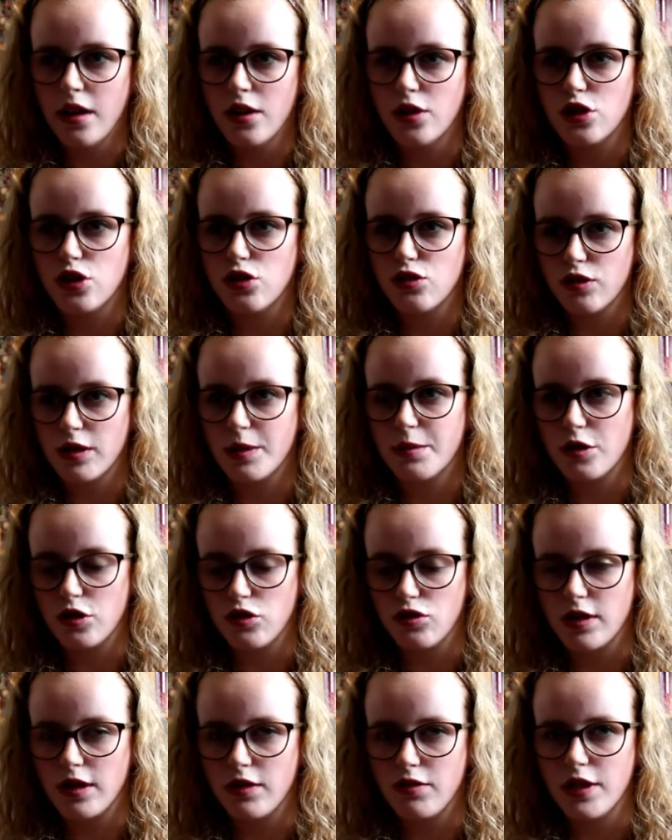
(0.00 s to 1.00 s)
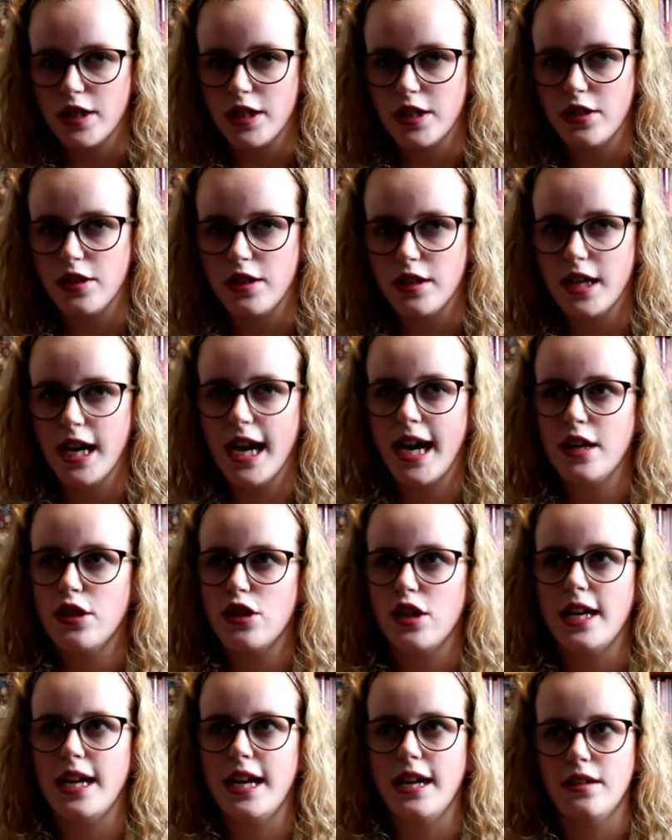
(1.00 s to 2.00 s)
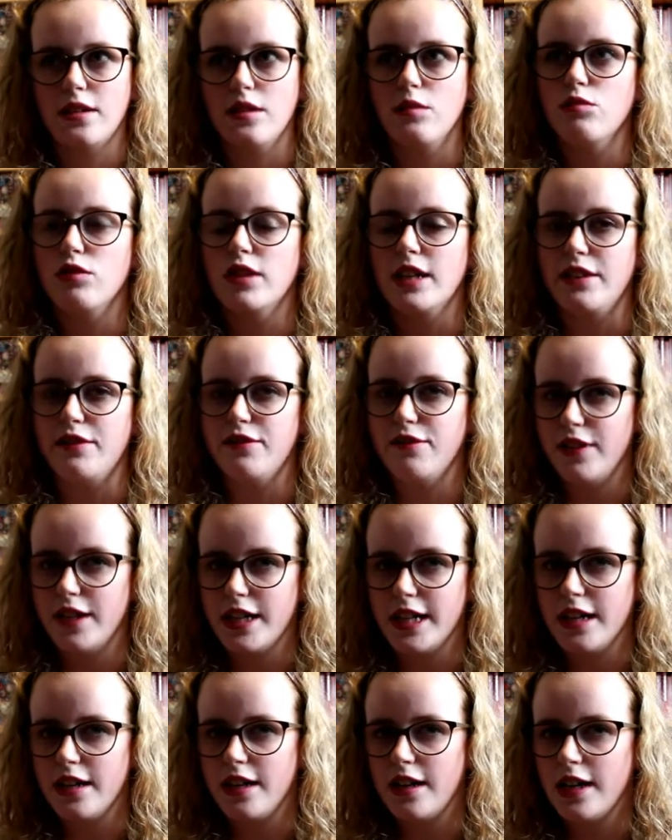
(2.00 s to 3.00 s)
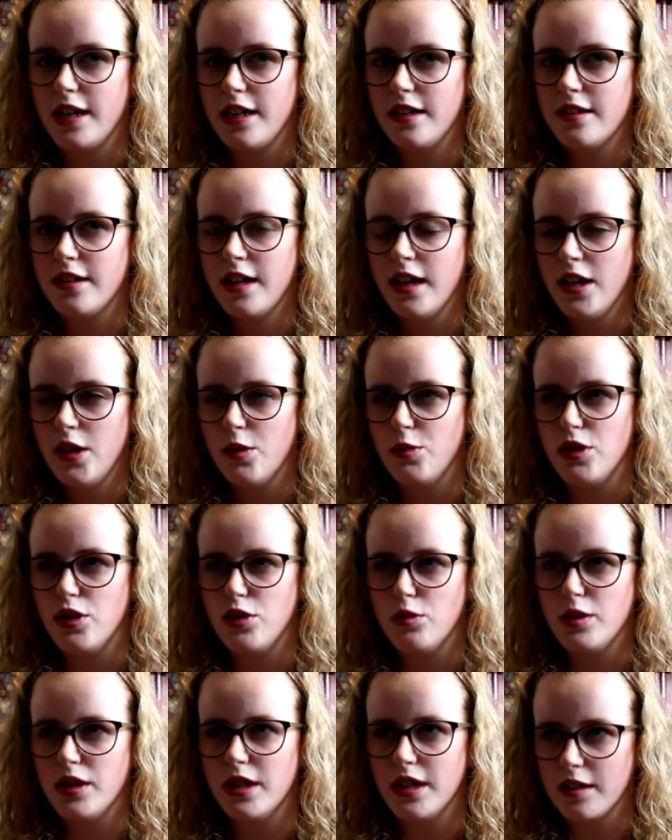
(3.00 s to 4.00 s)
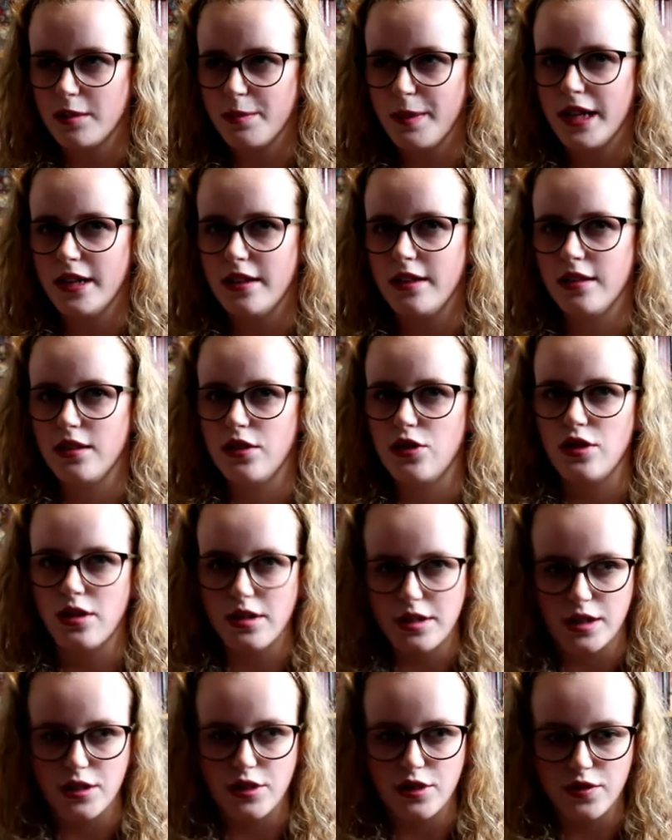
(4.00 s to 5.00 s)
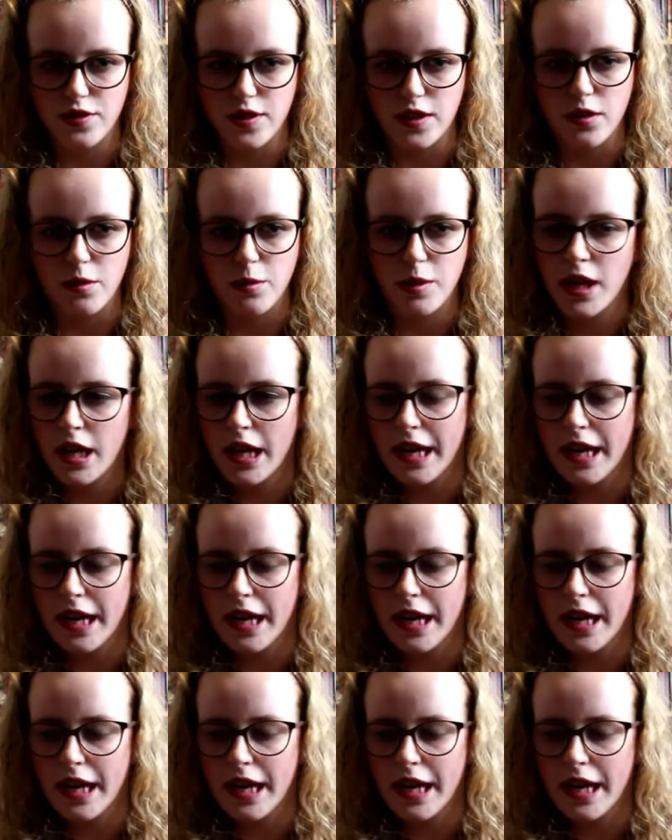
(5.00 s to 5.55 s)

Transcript: The script is really really good. It actually has some really funny lines which you wouldn't expect in such a serious film.